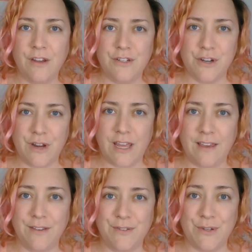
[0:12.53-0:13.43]

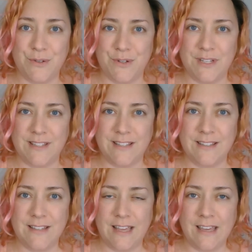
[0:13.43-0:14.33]
during social
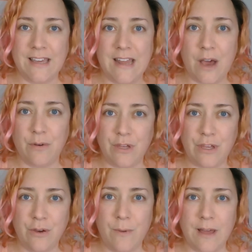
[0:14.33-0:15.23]
distancing and how
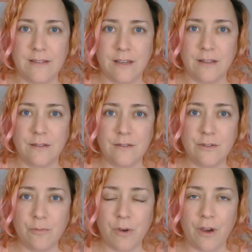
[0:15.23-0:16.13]
you, as a
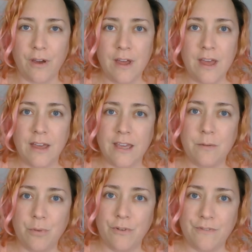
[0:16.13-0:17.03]
consumer,
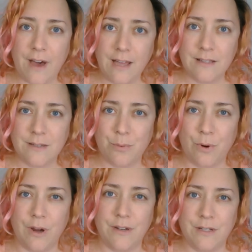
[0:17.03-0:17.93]
can provide
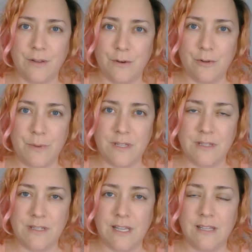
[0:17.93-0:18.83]
support to local
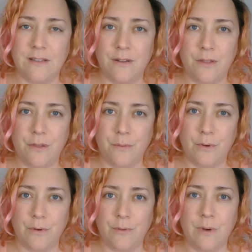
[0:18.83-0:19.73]
businesses
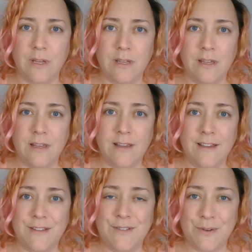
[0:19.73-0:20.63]
through
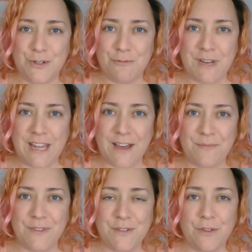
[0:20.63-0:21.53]
social media.
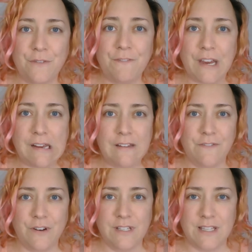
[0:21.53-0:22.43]
So, the very
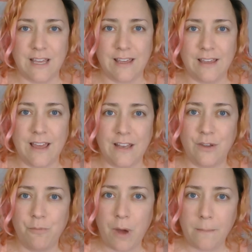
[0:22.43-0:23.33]
first thing, and
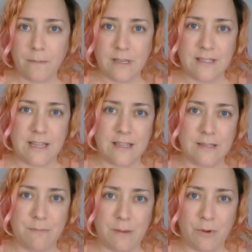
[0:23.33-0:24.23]
you've probably seen this
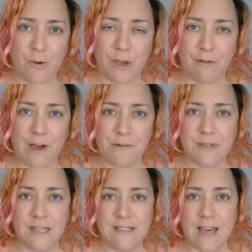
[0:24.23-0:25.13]
meme going
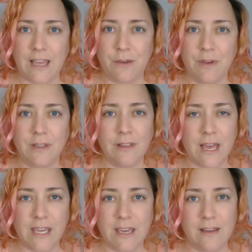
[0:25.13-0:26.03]
around, is that you can
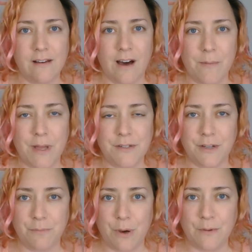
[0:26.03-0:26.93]
like and comment
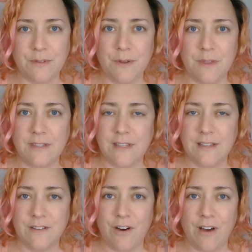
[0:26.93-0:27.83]
on posts. So, this
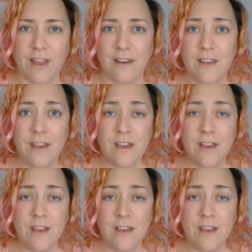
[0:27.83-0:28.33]
is on